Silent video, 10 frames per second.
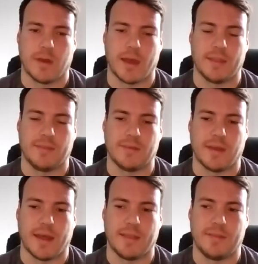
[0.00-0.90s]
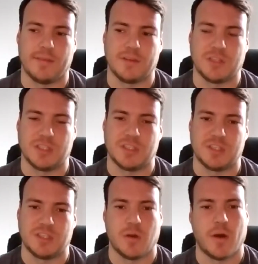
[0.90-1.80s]
And
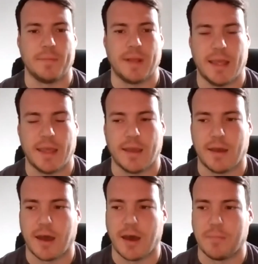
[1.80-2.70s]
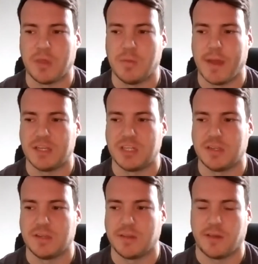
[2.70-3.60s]
just so I'm clear, you
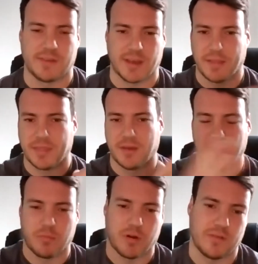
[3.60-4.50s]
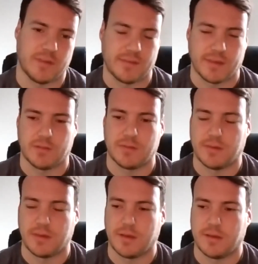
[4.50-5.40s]
mentioned, because the process sounds
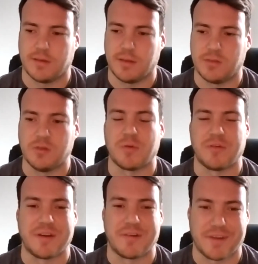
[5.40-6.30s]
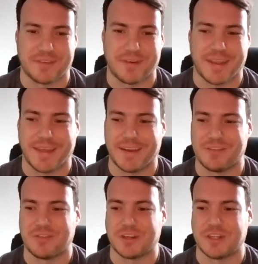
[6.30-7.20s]
super rigorous, right? And
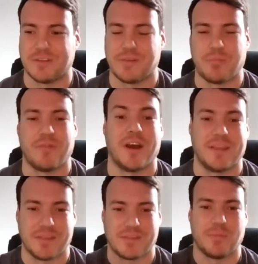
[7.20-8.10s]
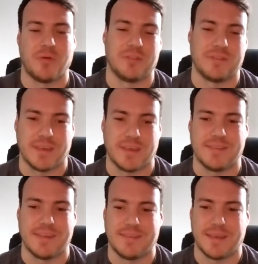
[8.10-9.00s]
instructions providing the support to these
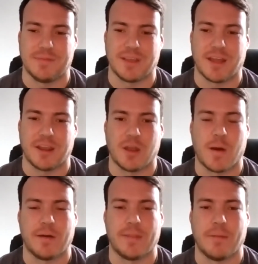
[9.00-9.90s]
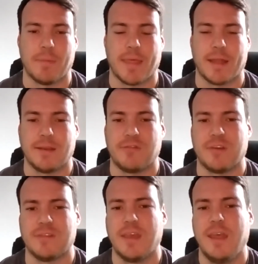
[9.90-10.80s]
teams to kind of go out in there and make that difference.